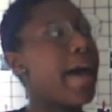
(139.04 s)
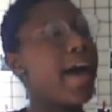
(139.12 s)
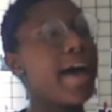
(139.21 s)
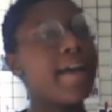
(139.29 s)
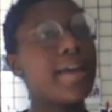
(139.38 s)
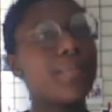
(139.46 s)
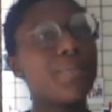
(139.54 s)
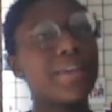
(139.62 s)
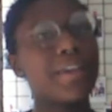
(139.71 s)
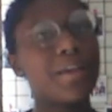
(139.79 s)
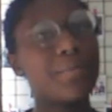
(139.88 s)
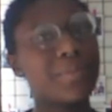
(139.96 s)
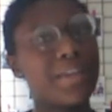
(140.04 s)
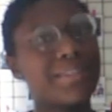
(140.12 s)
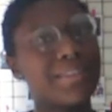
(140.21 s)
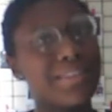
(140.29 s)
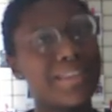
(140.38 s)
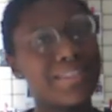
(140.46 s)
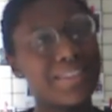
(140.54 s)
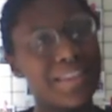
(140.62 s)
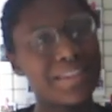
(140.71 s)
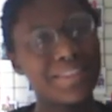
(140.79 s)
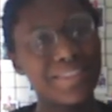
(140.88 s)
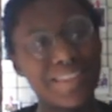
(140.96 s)
I became less and less and
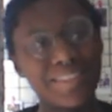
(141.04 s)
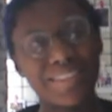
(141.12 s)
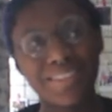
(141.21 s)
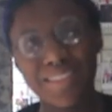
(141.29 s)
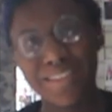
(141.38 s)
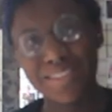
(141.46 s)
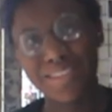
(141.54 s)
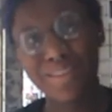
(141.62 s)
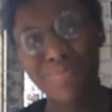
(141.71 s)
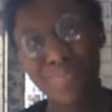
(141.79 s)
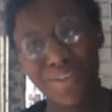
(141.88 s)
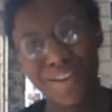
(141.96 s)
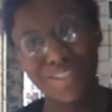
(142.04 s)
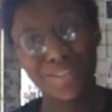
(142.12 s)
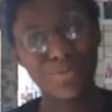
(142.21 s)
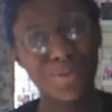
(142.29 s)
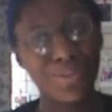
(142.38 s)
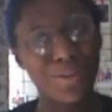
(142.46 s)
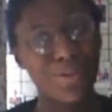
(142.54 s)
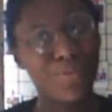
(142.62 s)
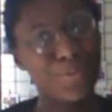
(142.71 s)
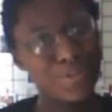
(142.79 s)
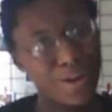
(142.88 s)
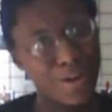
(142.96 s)
less and less and less impressed
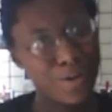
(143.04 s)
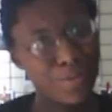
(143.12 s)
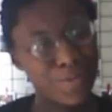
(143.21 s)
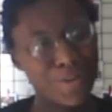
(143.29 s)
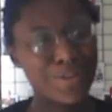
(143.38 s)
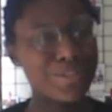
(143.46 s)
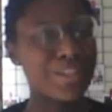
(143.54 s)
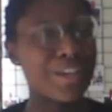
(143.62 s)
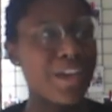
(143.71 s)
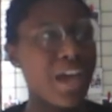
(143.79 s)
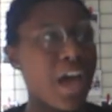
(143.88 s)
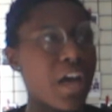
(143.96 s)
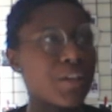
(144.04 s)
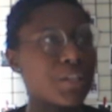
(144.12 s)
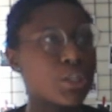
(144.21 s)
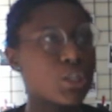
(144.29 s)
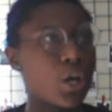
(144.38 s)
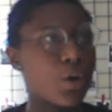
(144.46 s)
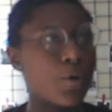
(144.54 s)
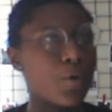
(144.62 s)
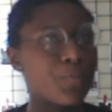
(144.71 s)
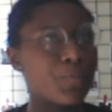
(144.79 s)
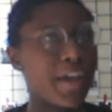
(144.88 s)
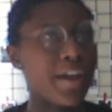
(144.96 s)
with photographers.
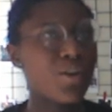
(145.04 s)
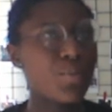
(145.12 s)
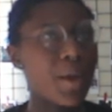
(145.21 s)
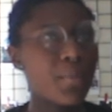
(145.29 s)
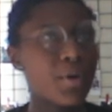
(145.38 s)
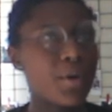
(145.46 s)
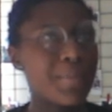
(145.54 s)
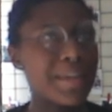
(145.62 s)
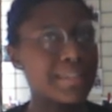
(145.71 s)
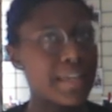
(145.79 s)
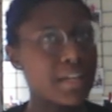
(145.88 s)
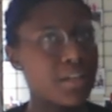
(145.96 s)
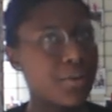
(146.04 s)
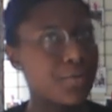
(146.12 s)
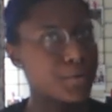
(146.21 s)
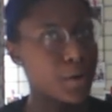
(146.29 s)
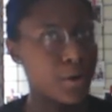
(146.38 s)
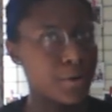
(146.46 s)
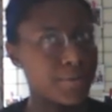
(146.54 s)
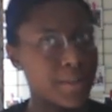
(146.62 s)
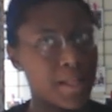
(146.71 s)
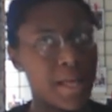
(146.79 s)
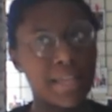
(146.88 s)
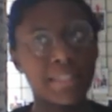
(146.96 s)
So I remember my second year photography
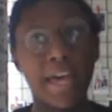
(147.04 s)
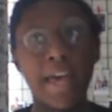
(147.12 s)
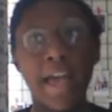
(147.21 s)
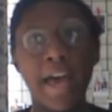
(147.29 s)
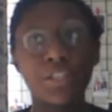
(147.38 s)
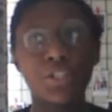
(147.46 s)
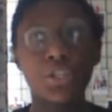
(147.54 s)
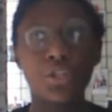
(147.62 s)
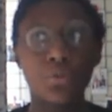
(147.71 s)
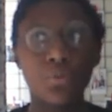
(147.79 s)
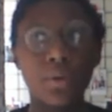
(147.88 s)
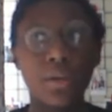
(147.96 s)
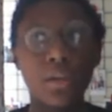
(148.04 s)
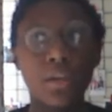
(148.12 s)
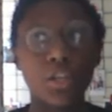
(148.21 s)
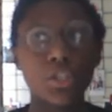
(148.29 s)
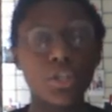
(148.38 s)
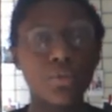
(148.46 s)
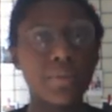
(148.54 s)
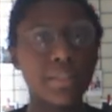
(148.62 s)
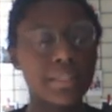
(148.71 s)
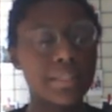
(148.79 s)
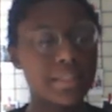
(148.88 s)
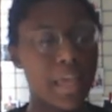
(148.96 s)
class, I had to do
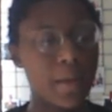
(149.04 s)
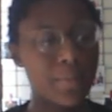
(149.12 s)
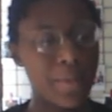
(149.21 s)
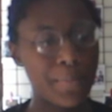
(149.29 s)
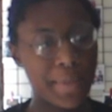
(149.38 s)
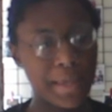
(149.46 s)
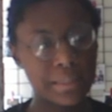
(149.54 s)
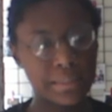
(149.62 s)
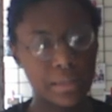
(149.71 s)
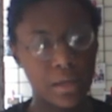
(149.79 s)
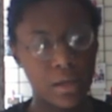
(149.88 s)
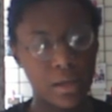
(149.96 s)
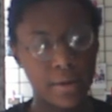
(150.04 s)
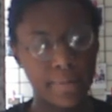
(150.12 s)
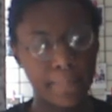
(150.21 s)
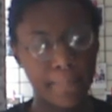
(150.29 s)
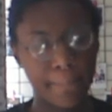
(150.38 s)
this assignment based on